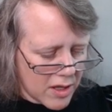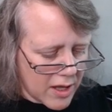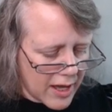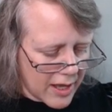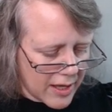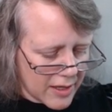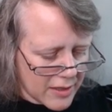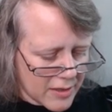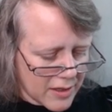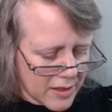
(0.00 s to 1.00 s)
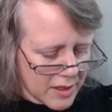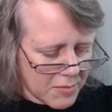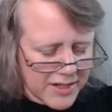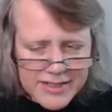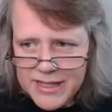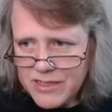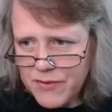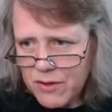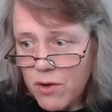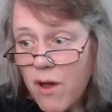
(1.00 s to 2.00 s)
uh, in Monte San
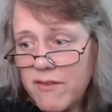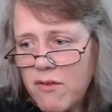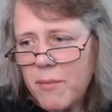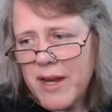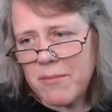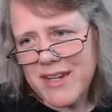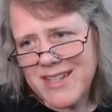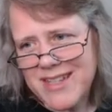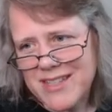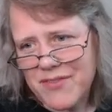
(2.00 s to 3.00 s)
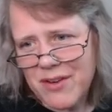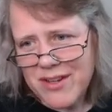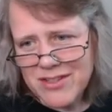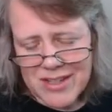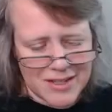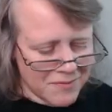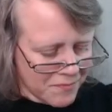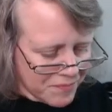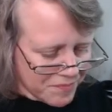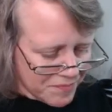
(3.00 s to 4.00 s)
Savino. No, I've never been to Monte San Savino actually.
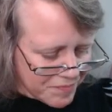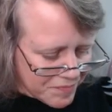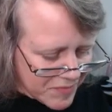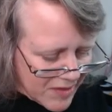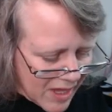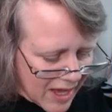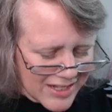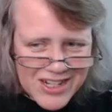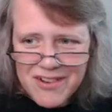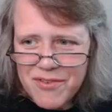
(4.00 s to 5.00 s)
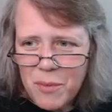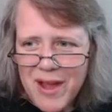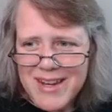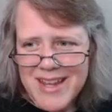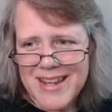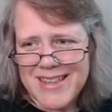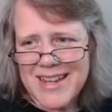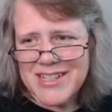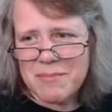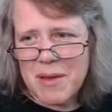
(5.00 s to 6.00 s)
Uh, Jennifer went, and
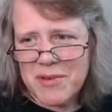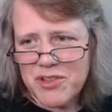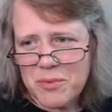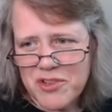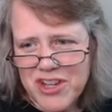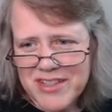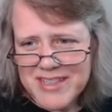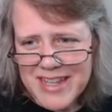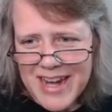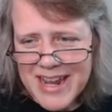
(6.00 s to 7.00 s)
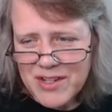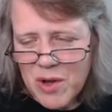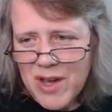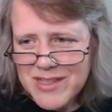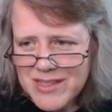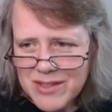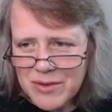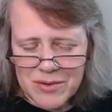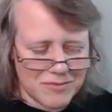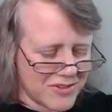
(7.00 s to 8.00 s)
then she may be super jealous that I hadn't gone.
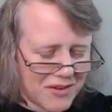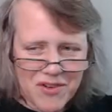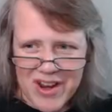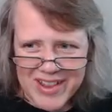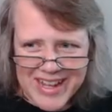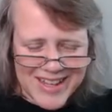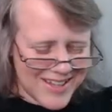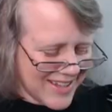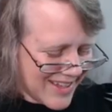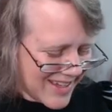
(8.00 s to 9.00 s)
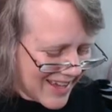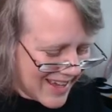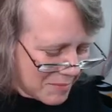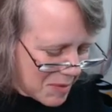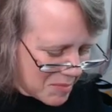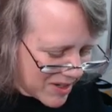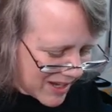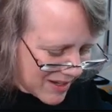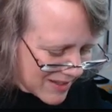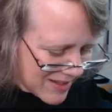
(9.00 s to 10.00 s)
So Jennifer Haley, uh, my buddy,